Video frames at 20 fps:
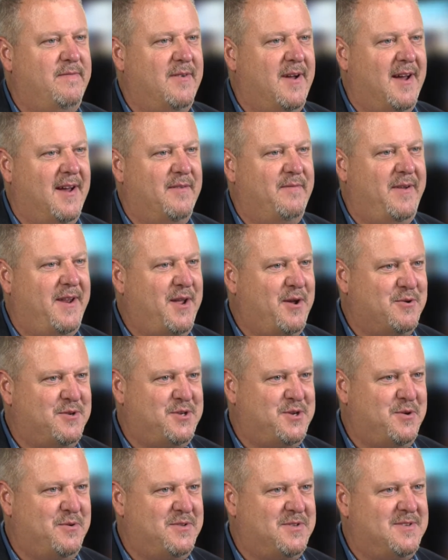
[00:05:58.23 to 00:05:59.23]
uh, video
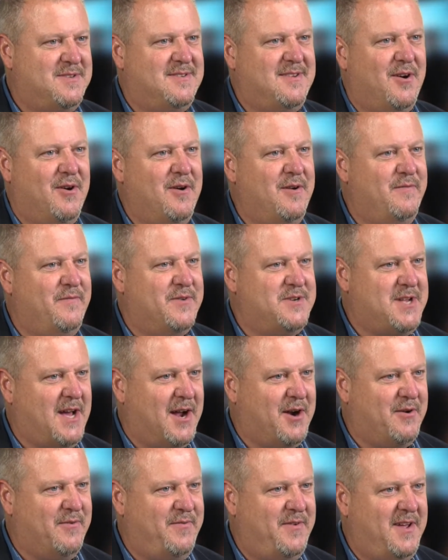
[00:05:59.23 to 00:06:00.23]
shoots, our own
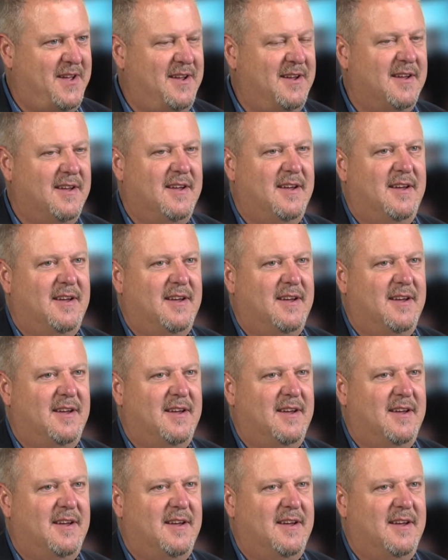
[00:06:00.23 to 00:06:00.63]
photography.